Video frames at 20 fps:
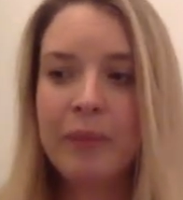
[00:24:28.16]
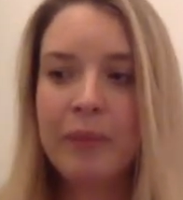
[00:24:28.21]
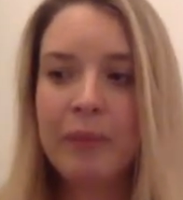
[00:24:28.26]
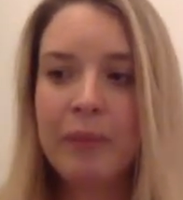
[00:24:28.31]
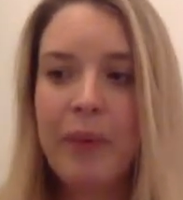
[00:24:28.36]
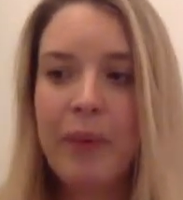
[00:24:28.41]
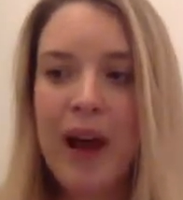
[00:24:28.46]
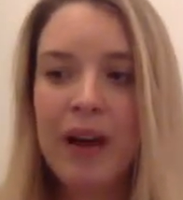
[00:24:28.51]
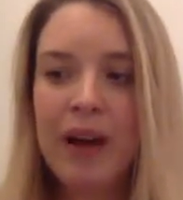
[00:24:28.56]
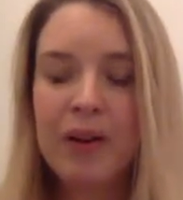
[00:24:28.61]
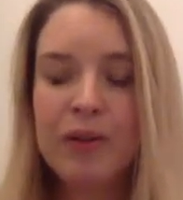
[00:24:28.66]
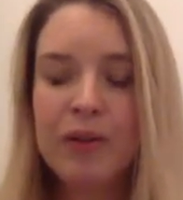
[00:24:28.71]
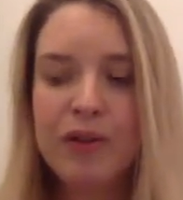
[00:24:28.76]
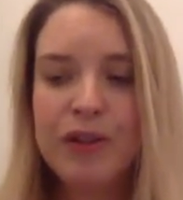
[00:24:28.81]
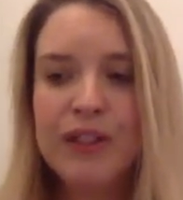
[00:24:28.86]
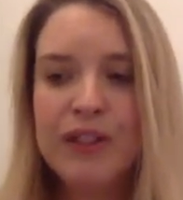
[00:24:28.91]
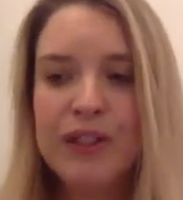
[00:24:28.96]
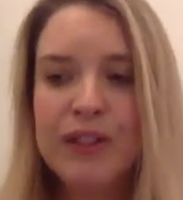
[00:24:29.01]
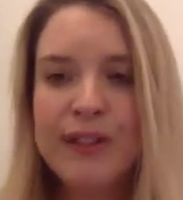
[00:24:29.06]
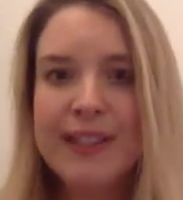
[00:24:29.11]
but
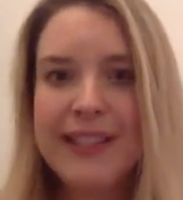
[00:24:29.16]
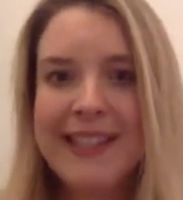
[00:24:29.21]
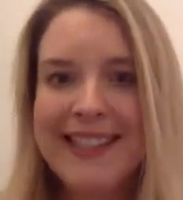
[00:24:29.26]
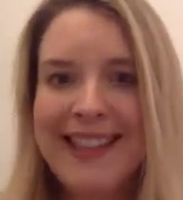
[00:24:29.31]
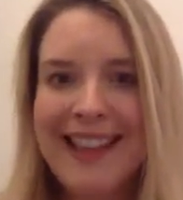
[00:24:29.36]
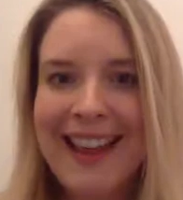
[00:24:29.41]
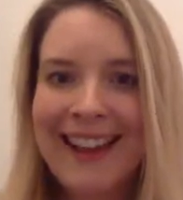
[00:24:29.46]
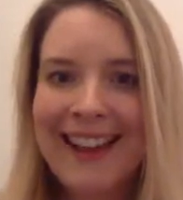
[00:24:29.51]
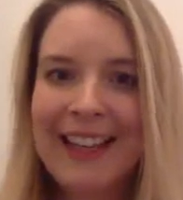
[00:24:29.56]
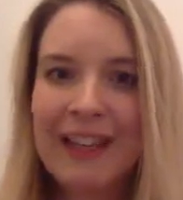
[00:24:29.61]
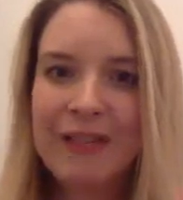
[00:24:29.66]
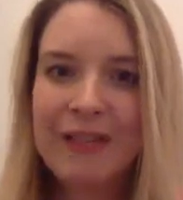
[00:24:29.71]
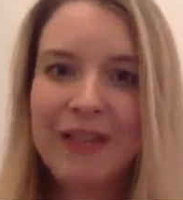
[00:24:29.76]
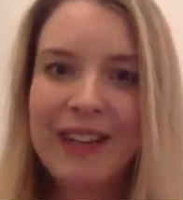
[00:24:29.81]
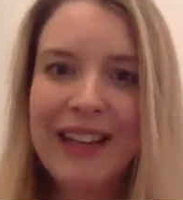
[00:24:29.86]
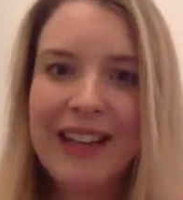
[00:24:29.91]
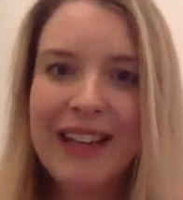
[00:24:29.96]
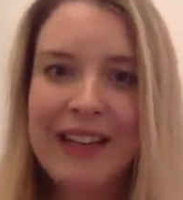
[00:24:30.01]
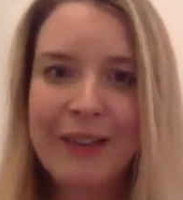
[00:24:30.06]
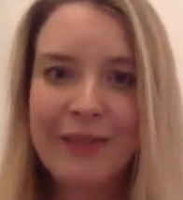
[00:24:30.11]
also slightly
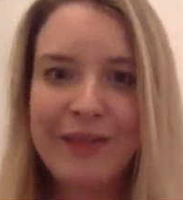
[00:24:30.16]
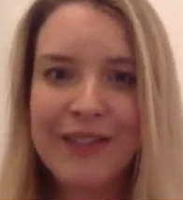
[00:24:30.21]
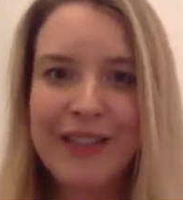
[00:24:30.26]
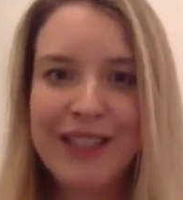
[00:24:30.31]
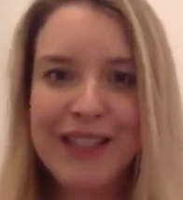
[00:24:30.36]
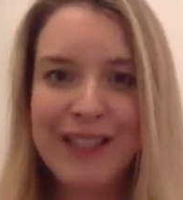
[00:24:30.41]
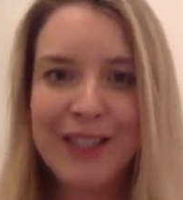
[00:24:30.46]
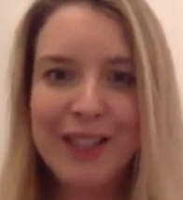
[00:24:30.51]
relieved